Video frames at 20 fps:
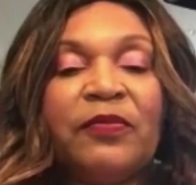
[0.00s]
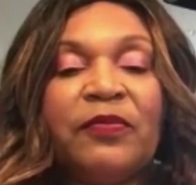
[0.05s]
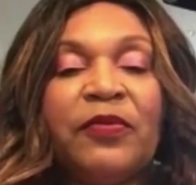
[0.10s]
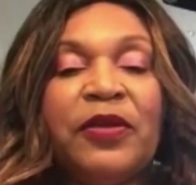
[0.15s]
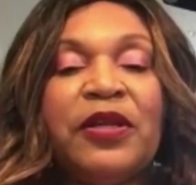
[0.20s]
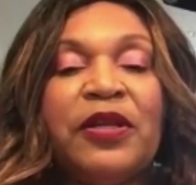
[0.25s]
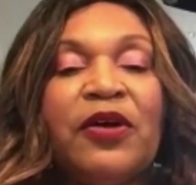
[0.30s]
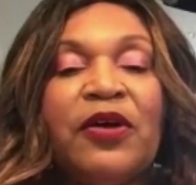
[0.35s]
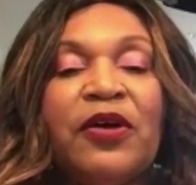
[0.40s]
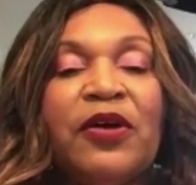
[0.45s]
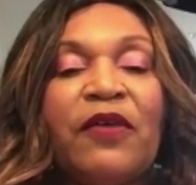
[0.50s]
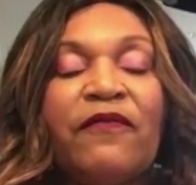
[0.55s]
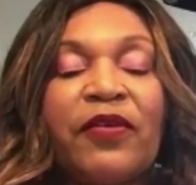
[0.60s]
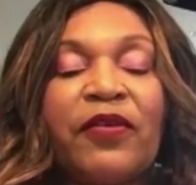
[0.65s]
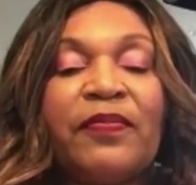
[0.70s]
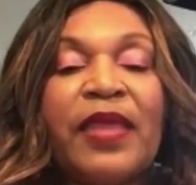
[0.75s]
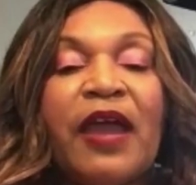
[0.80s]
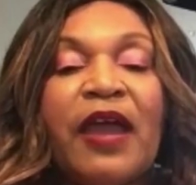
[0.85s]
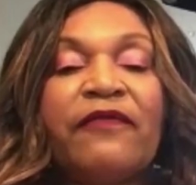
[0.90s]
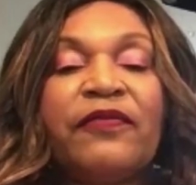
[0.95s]
And we know
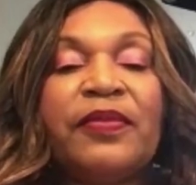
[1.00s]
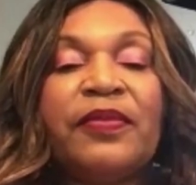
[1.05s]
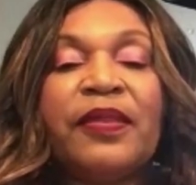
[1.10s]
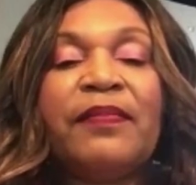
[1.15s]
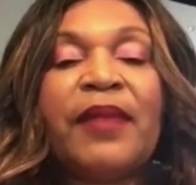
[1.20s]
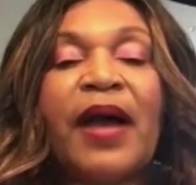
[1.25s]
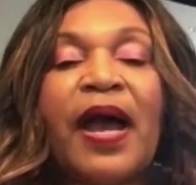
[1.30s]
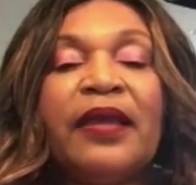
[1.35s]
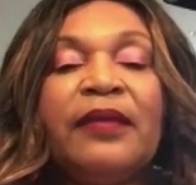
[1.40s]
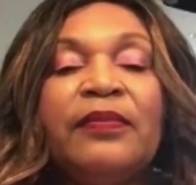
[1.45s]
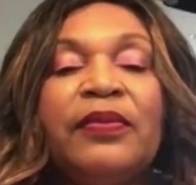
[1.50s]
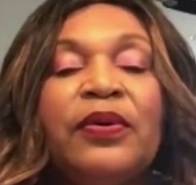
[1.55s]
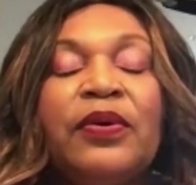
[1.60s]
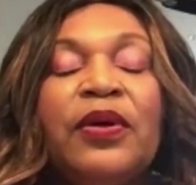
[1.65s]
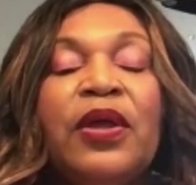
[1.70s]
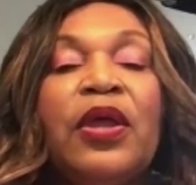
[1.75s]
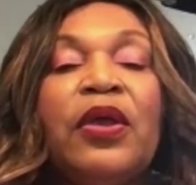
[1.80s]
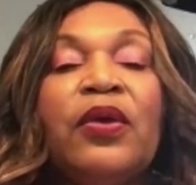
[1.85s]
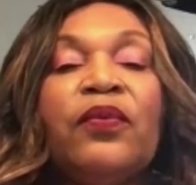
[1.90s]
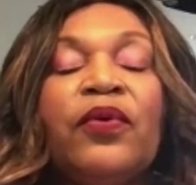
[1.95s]
from the Bible.
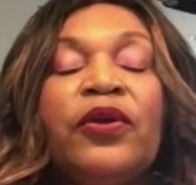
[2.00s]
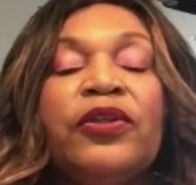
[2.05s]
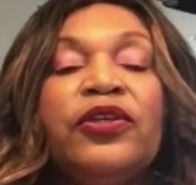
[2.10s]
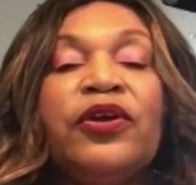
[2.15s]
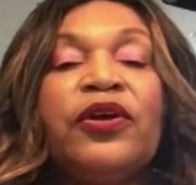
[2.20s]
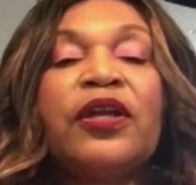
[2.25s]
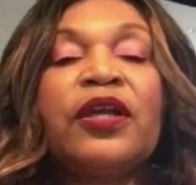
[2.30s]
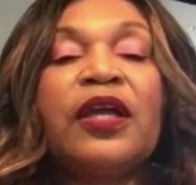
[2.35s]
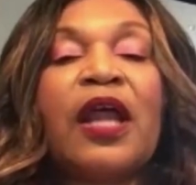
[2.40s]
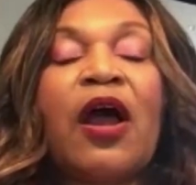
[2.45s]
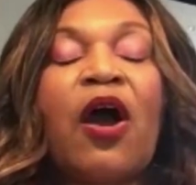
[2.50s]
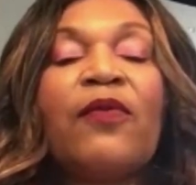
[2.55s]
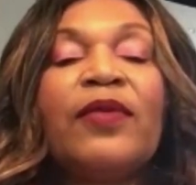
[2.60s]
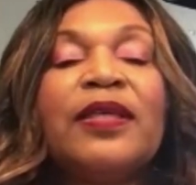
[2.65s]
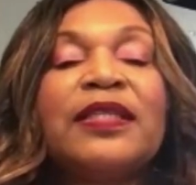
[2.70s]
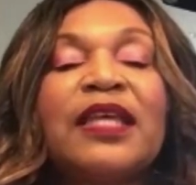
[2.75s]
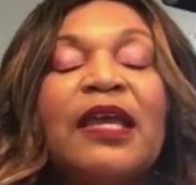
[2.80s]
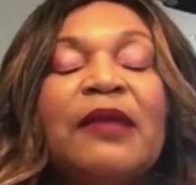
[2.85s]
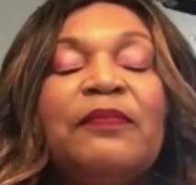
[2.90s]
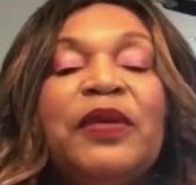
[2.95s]
I
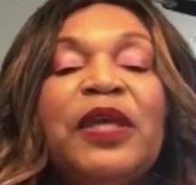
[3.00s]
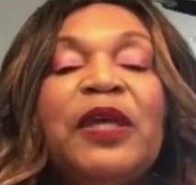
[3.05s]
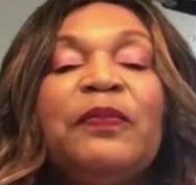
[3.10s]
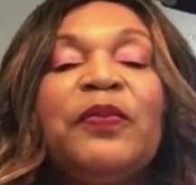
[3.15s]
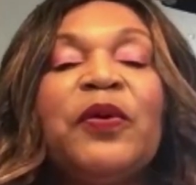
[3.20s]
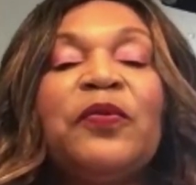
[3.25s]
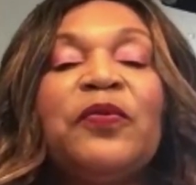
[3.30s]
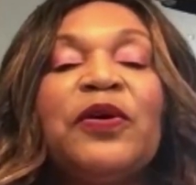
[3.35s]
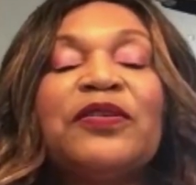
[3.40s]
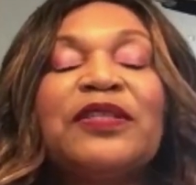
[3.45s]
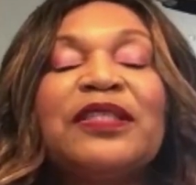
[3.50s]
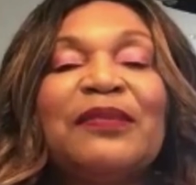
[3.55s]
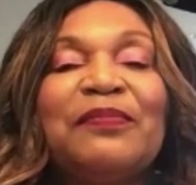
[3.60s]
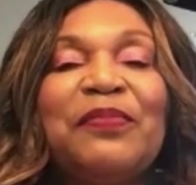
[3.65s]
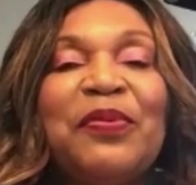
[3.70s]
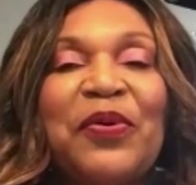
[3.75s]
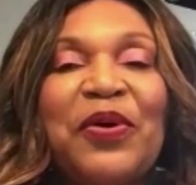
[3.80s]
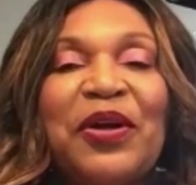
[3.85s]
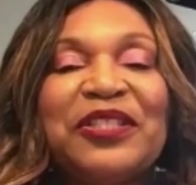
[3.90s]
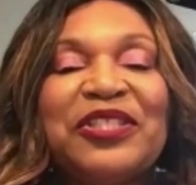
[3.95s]
always say, people will
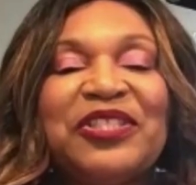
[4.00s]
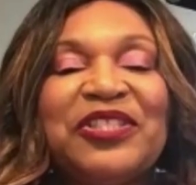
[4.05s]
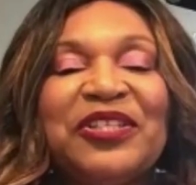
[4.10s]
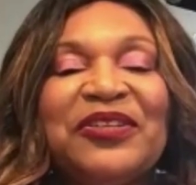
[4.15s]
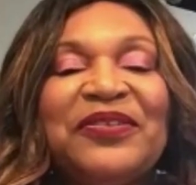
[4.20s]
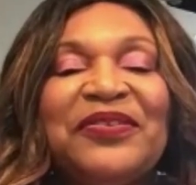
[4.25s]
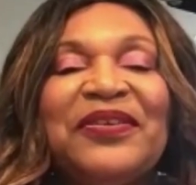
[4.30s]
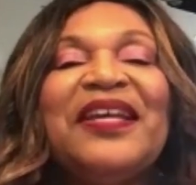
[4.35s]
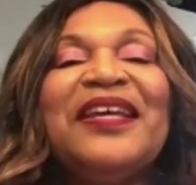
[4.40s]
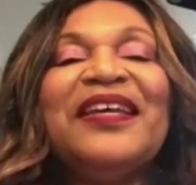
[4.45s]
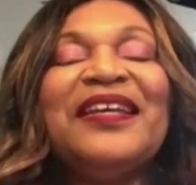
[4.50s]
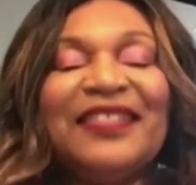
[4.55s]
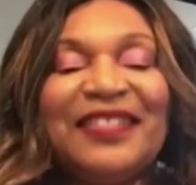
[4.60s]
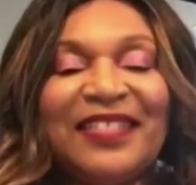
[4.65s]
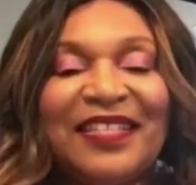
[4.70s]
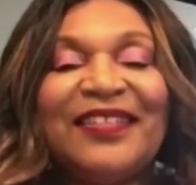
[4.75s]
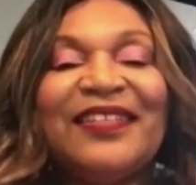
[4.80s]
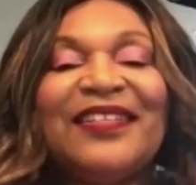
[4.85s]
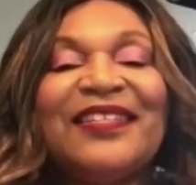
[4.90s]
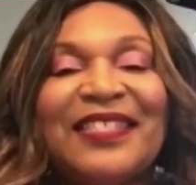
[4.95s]
support you
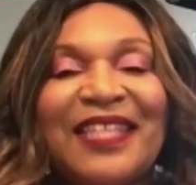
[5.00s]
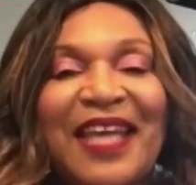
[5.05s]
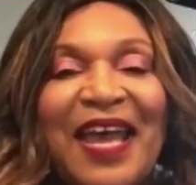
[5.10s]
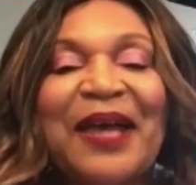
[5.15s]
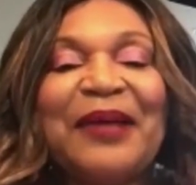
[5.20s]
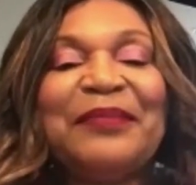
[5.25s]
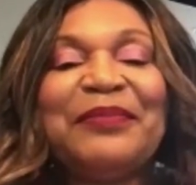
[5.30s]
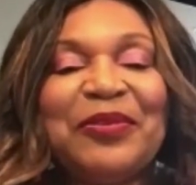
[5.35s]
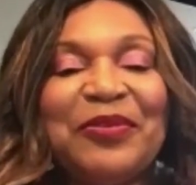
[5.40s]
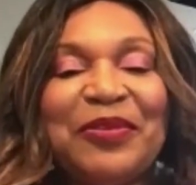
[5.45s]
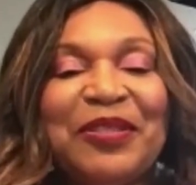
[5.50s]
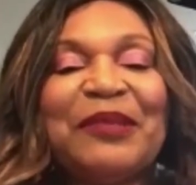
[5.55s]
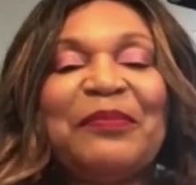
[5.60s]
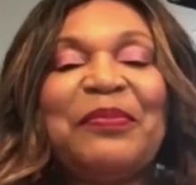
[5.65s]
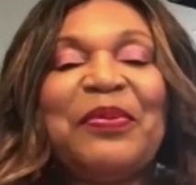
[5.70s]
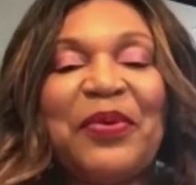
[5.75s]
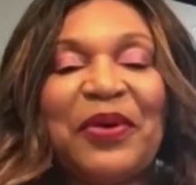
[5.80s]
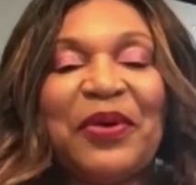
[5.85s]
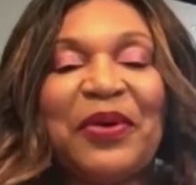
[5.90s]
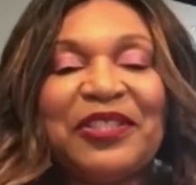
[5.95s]
until it's time to
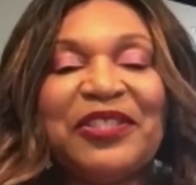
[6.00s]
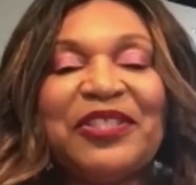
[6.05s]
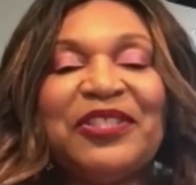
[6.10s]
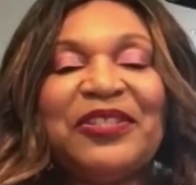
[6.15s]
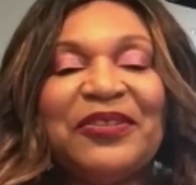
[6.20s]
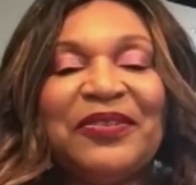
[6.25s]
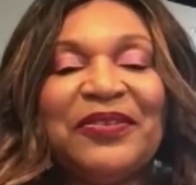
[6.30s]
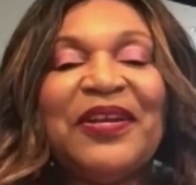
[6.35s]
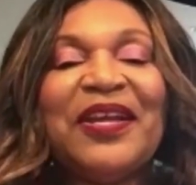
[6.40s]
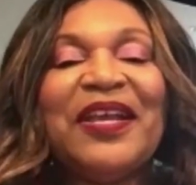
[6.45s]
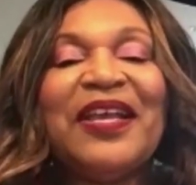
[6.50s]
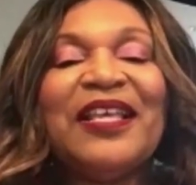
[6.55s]
support you.